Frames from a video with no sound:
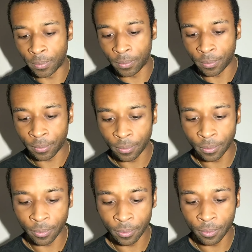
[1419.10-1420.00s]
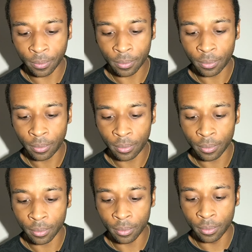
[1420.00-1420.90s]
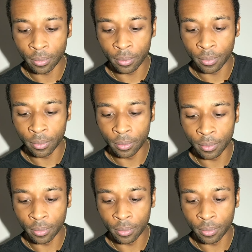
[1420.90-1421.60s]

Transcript: Nothing is said.